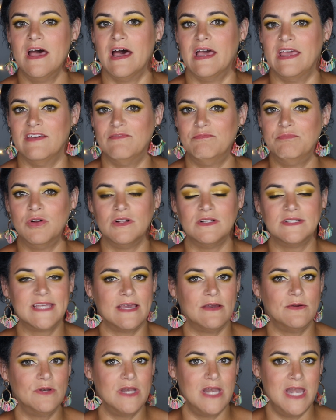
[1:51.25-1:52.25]
I have pulled
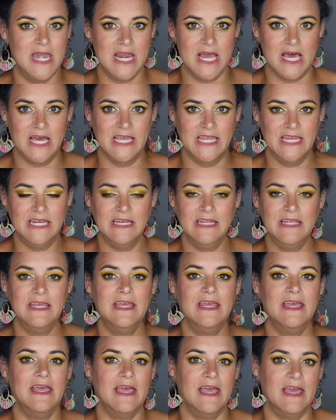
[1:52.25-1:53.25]
out nine,
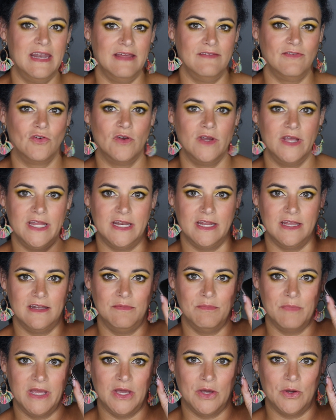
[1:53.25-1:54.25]
and I've
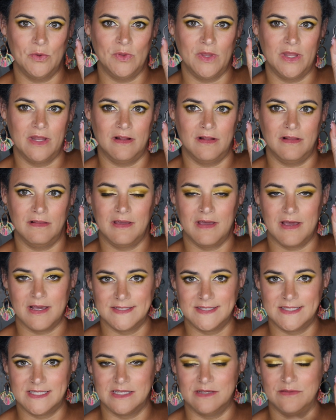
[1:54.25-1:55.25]
created my own little
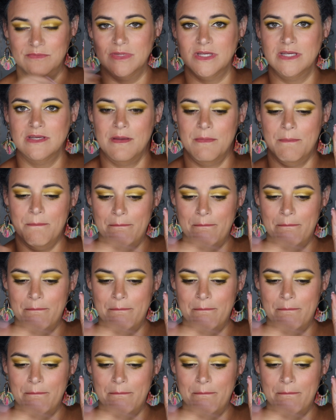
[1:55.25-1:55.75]
custom